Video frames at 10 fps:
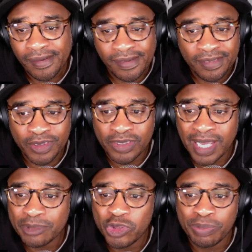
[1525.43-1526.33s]
the
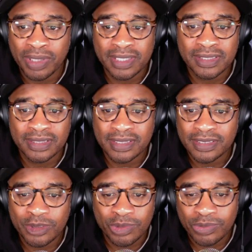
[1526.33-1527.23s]
top 2 picks
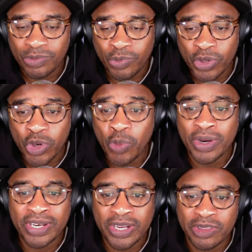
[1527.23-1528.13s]
were nowhere
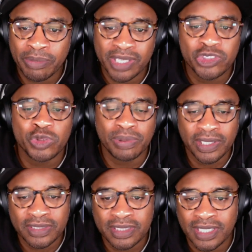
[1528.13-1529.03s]
near the best 2
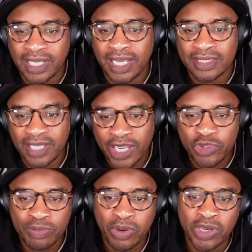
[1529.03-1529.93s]
players in the class.
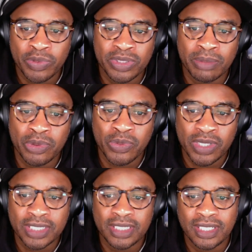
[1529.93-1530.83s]
Andrew Bogut went number
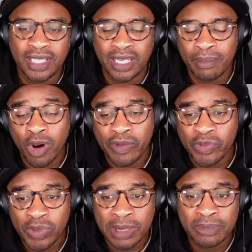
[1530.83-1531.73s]
1, and Marvin
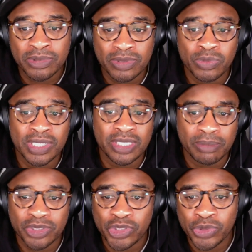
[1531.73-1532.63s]
Williams went
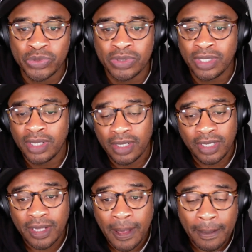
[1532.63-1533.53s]
number 2.
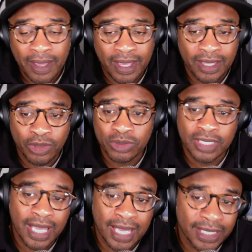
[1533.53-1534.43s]
And those
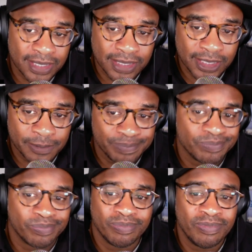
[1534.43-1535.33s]
guys,
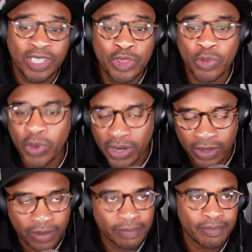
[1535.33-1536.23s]
neither
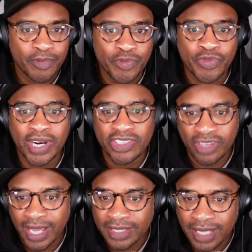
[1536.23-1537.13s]
were
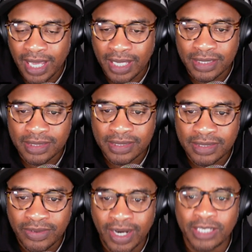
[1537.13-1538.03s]
franchise guys,
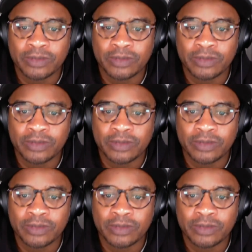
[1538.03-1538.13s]
right?